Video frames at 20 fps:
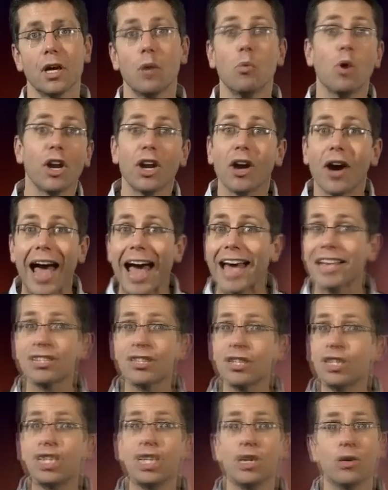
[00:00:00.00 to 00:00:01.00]
And why not
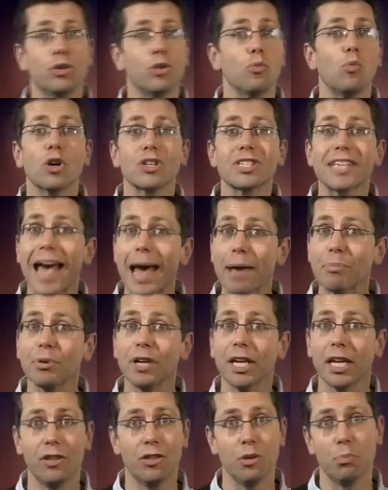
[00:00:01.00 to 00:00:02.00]
ask the children what's
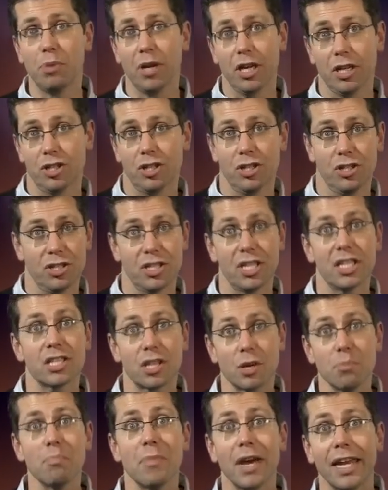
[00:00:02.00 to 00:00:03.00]
happening in the pictures? This
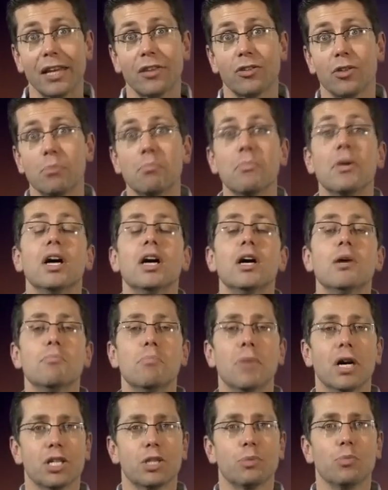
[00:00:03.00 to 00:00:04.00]
can make them
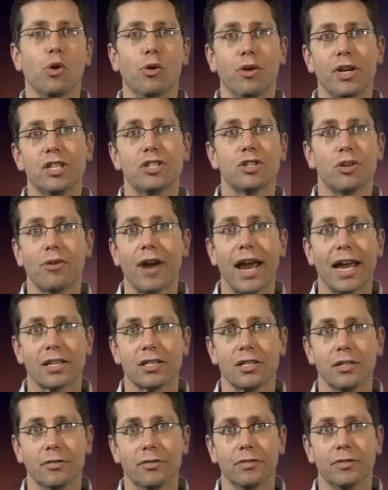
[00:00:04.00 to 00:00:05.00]
much more
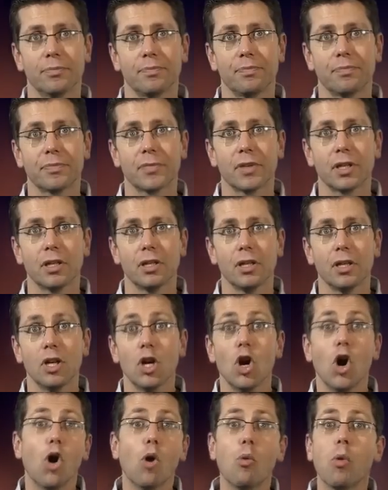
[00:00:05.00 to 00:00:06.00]
interactive.
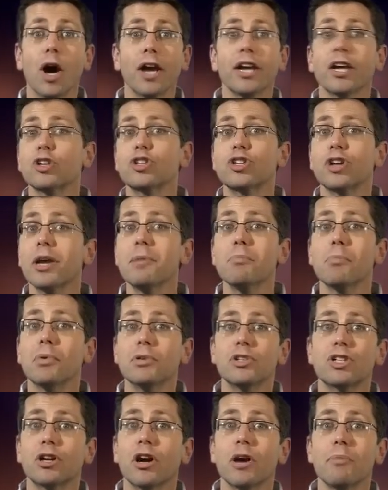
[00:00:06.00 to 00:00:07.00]
Or why not
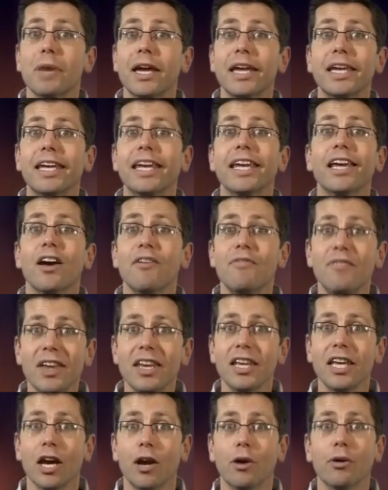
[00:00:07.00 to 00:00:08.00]
try making a
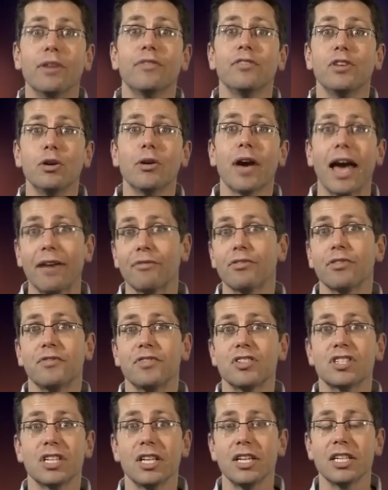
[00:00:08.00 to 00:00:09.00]
video if you have the
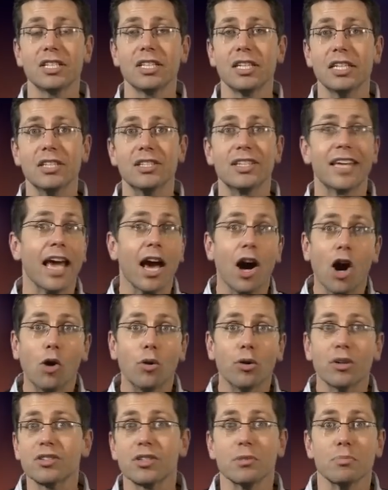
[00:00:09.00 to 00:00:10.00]
facilities? Get
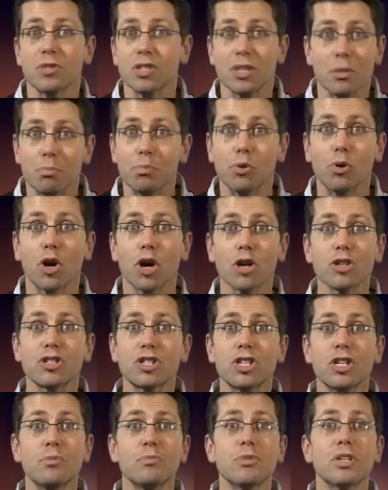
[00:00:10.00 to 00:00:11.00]
hold of some simple
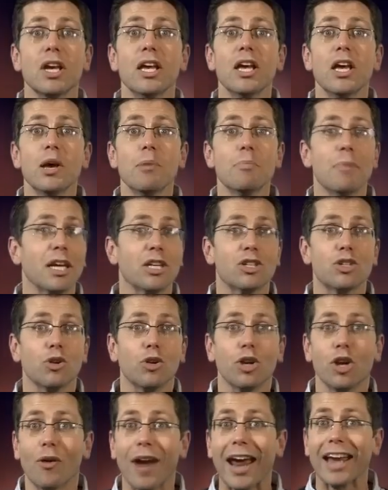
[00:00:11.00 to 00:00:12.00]
costumes, make
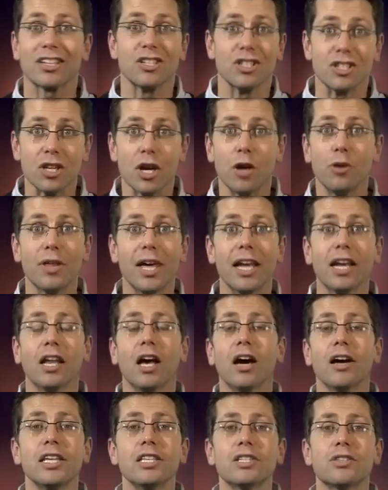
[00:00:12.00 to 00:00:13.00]
sure your actors know their
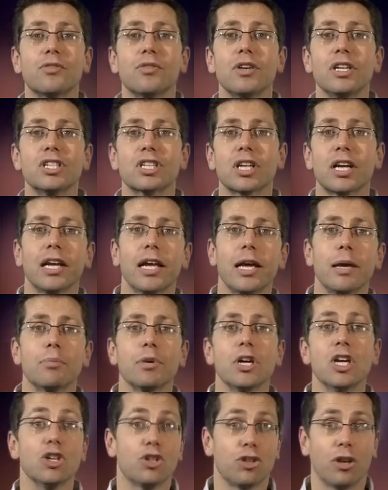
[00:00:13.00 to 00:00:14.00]
lines for each
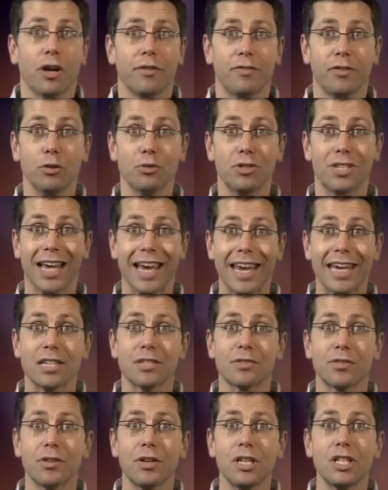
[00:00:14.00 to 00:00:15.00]
clip, try a few
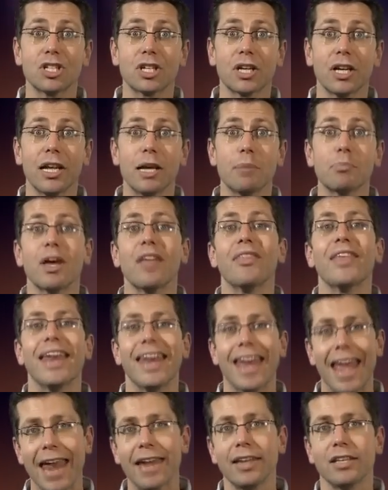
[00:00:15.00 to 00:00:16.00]
takes for each clip, and
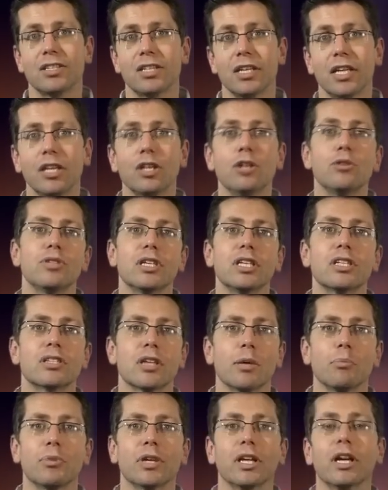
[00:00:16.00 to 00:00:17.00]
then edit it using
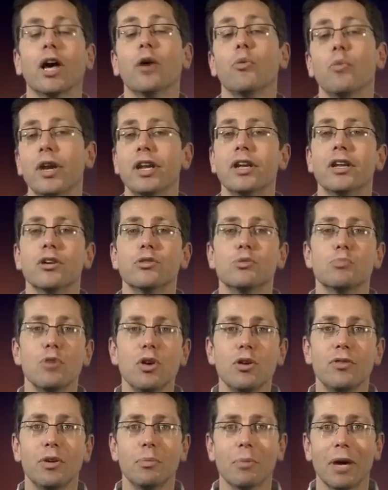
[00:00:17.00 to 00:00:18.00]
something like Windows
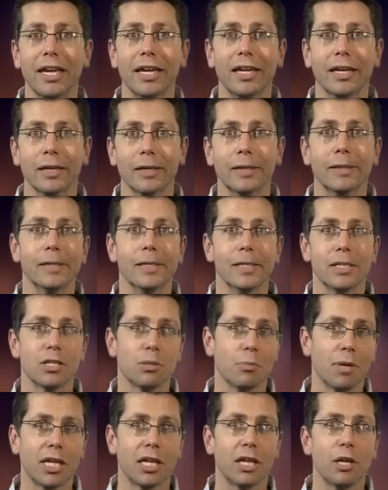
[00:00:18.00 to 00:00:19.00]
Movie Maker
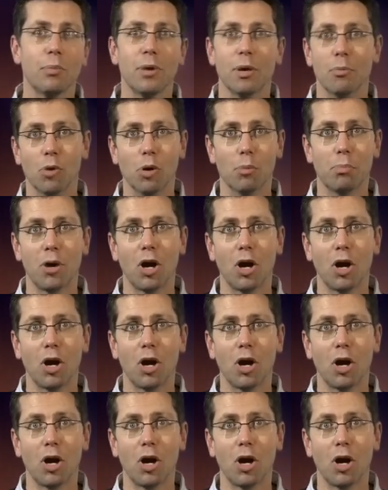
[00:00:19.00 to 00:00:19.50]
to make it a bit more